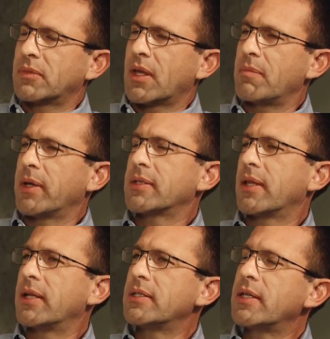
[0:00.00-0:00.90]
That makes a
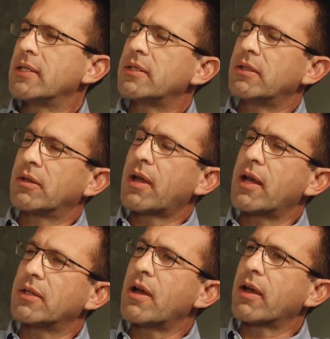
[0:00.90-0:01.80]
lot of sense. You're
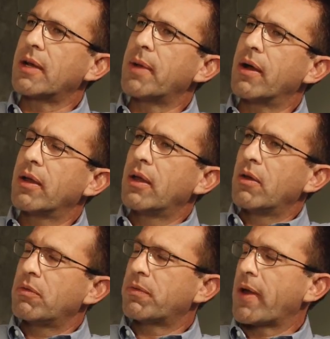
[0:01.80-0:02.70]
kind of talking about
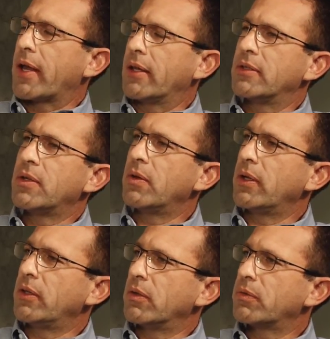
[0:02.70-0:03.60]

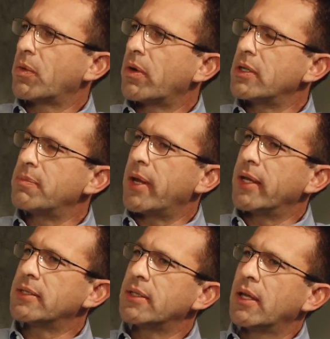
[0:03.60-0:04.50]
fine-tuning your forage
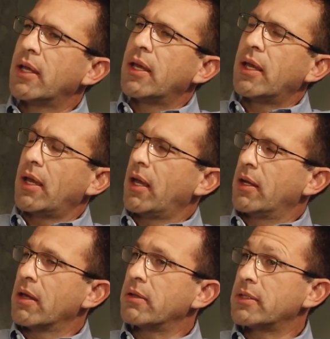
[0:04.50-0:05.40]
base.
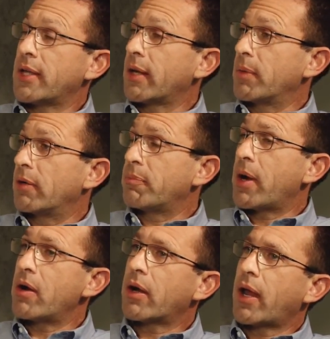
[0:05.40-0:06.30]
Another segment of
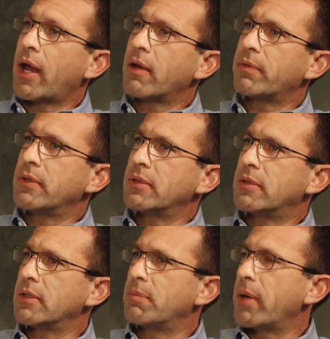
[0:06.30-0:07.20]
PowerCalf is
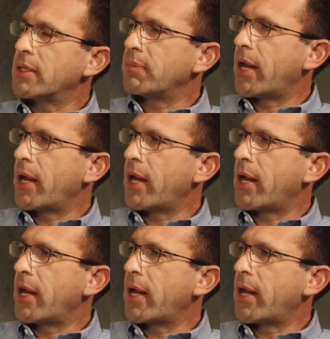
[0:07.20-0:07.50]
just best